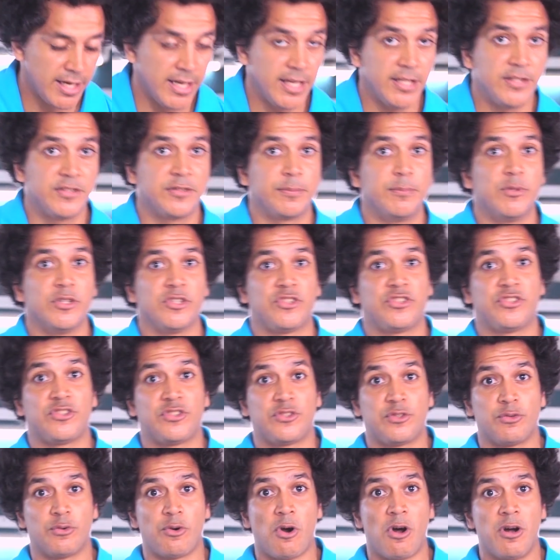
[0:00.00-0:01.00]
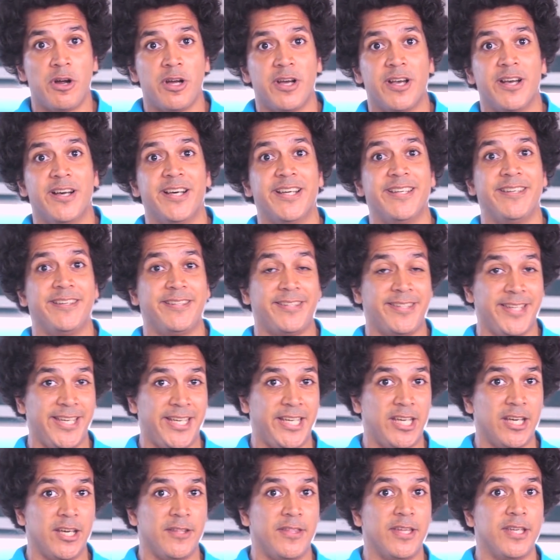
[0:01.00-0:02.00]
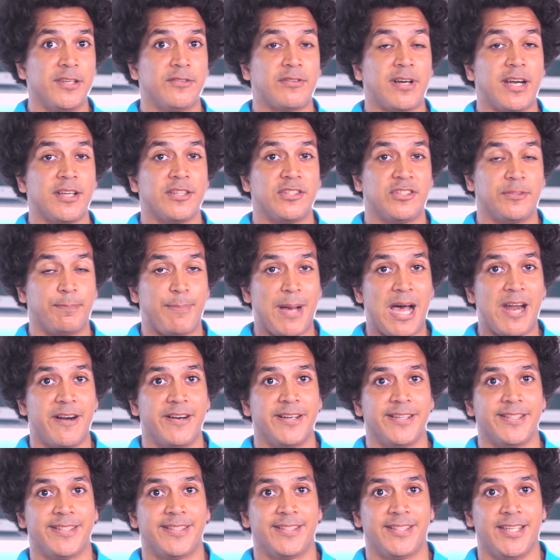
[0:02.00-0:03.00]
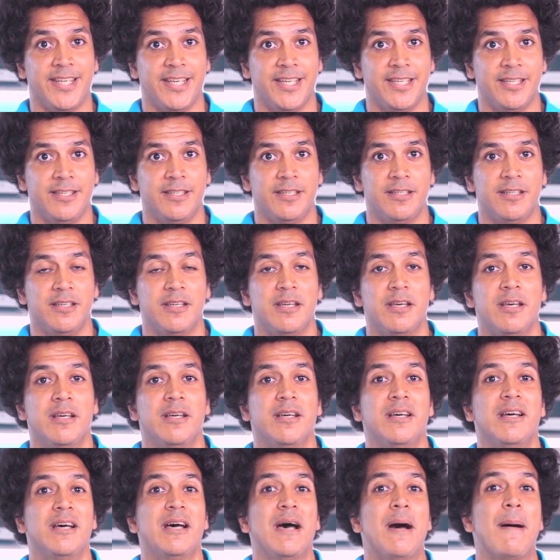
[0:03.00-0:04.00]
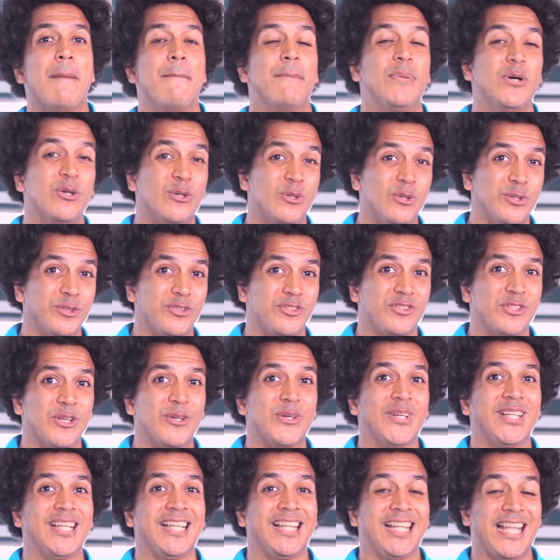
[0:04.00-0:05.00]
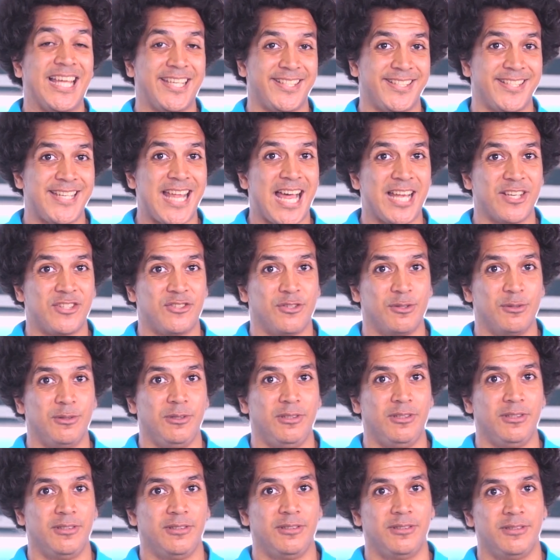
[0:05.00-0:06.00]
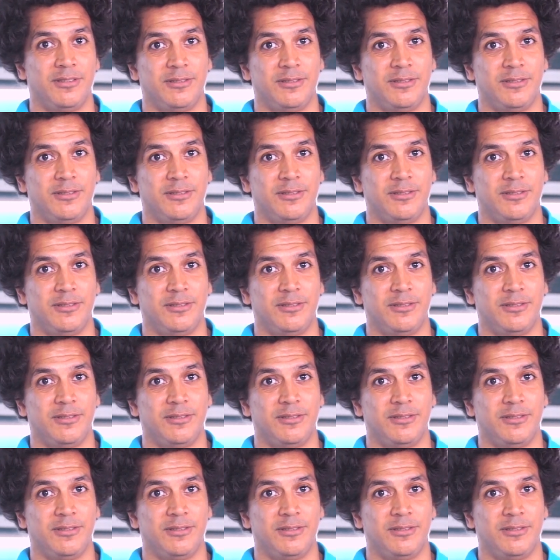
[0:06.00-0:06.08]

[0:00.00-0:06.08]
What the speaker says: It's much stronger and thicker than transparent skin, but also less natural.